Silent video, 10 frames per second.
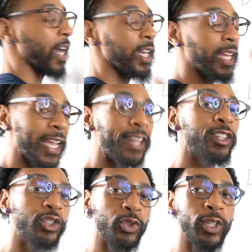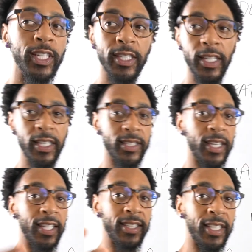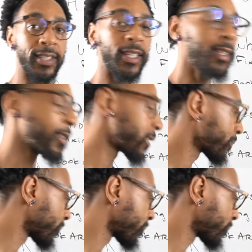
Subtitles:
an industry is in existence,